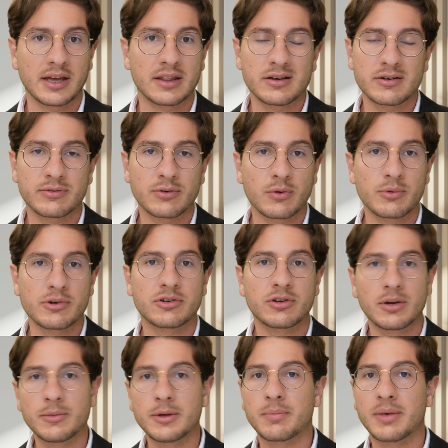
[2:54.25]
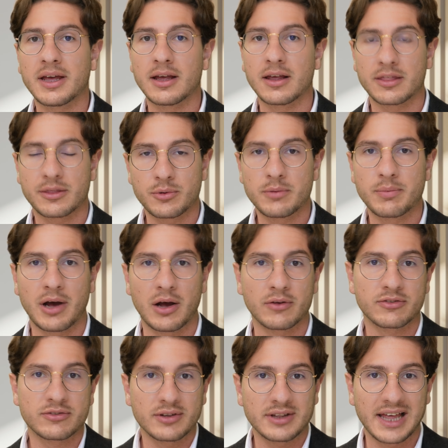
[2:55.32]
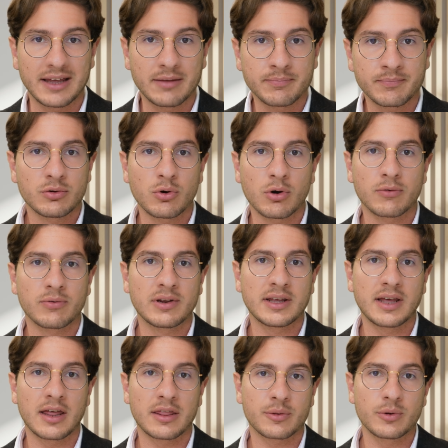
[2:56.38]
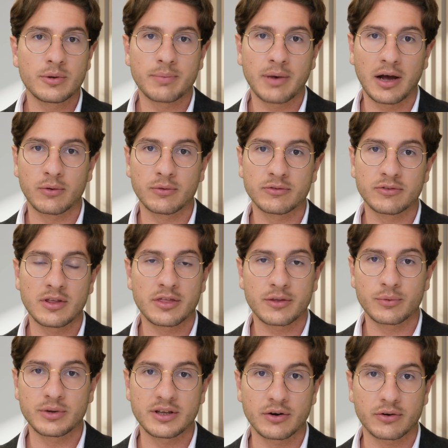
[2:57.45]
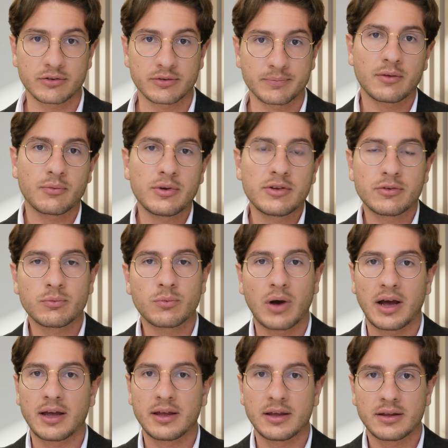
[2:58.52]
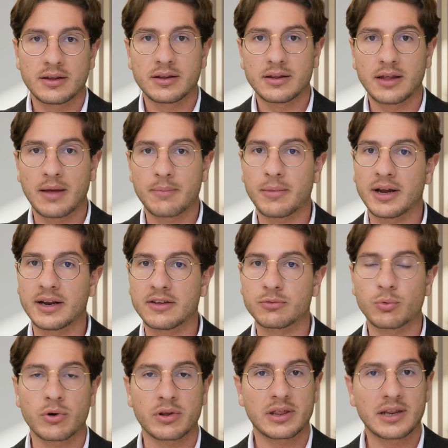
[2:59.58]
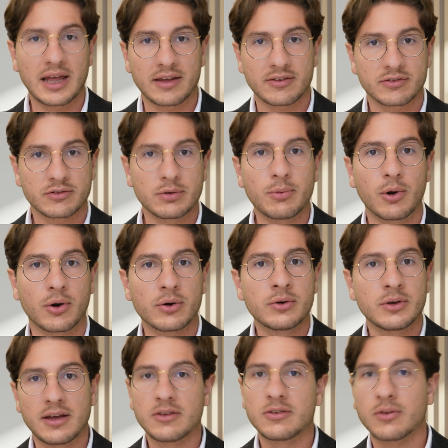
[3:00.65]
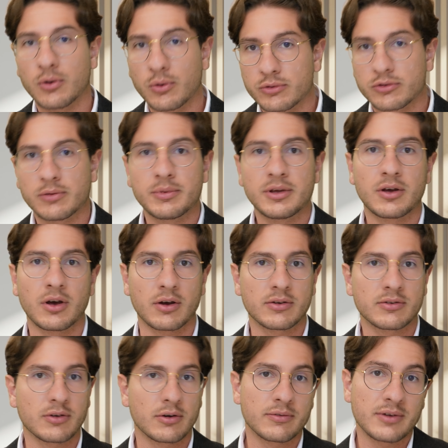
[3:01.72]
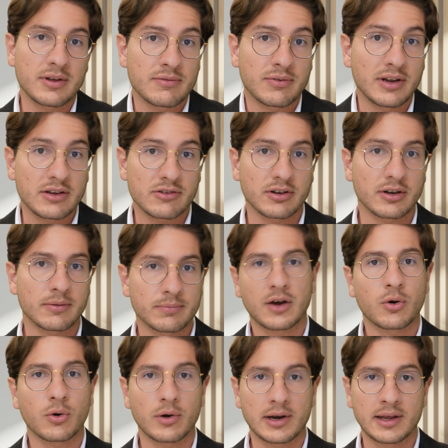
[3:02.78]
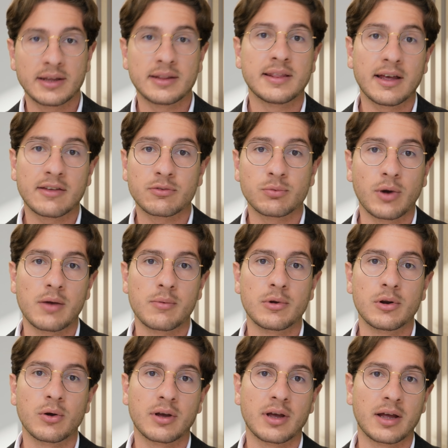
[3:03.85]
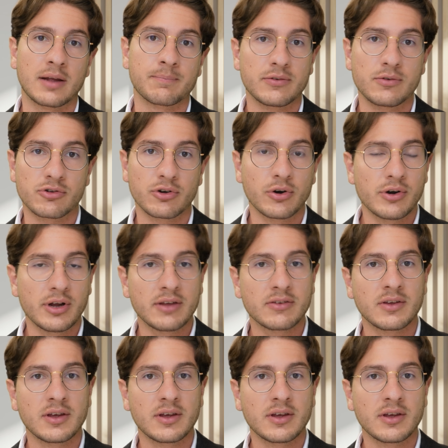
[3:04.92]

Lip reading: and therefore we shouldn't be paying £3 today to hopefully get £3 in 3 years. The reason why that money is worth less tomorrow is also because of inflation. Accordingly, that's why we look at future earnings